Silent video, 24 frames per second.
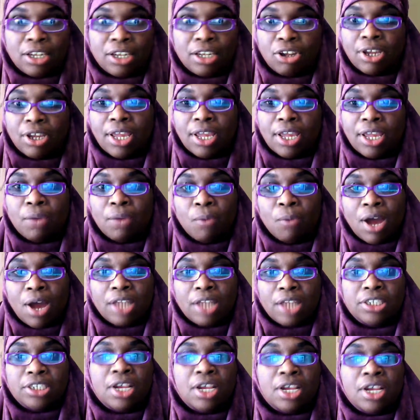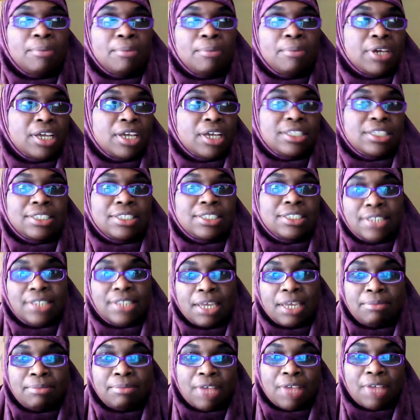look and watch, because at the
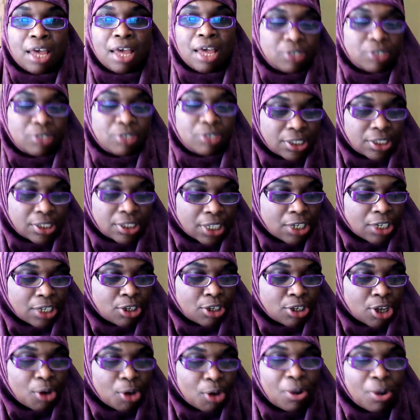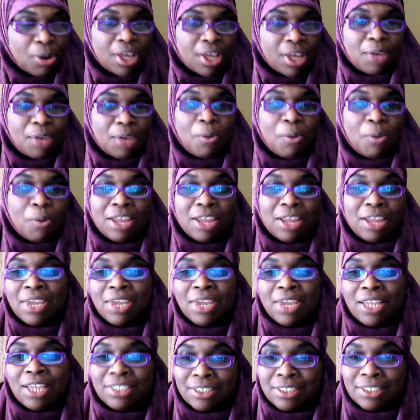same time it was just like, why you
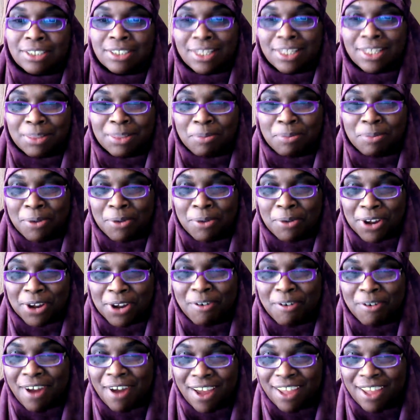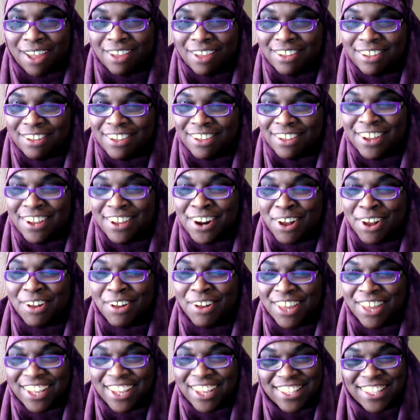can't just let the boy cry,
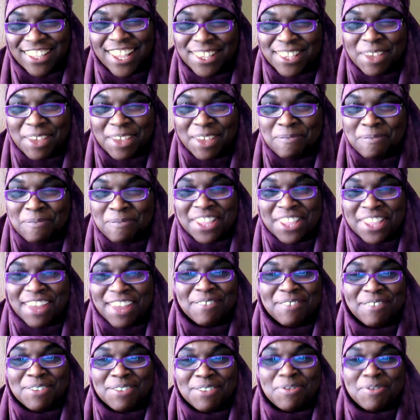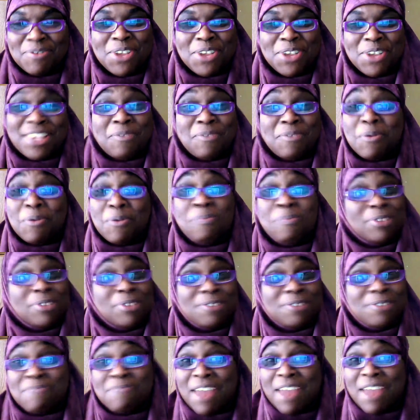like that type of thing, which we
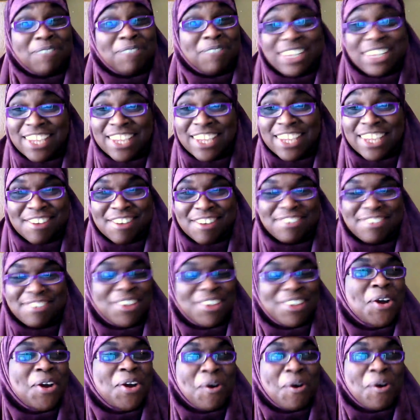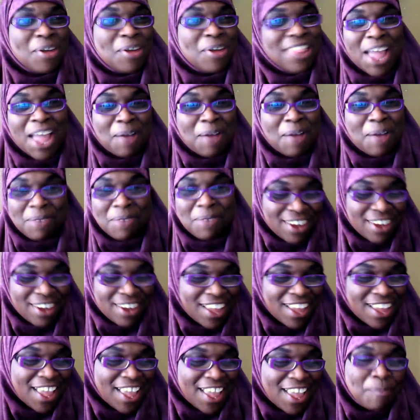pushed back for years on that one.
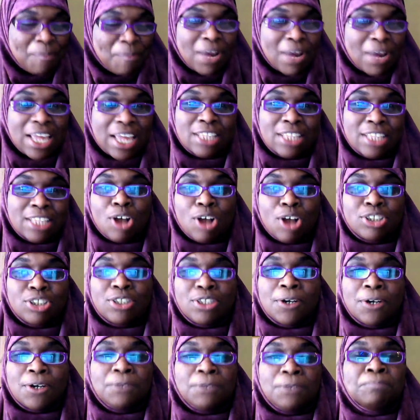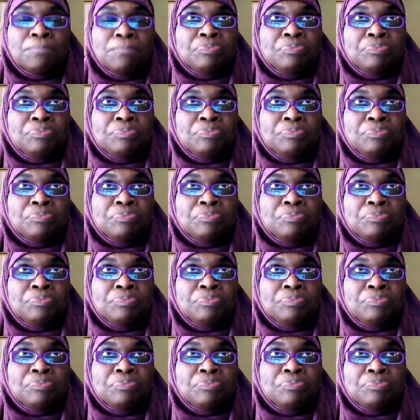But it's also